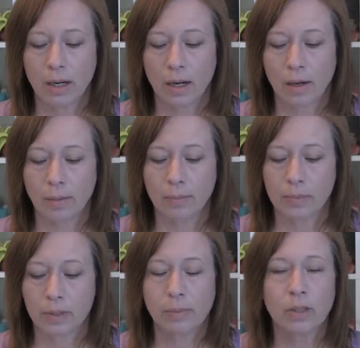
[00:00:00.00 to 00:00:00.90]

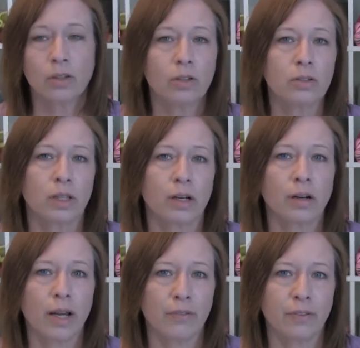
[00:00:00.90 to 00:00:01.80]
Some of the girls
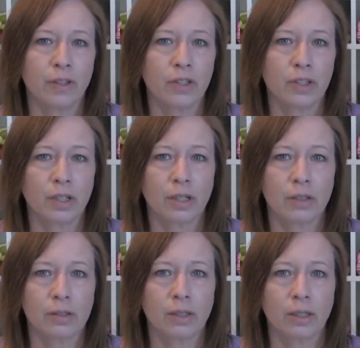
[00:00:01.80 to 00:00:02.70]
there had finished theirs,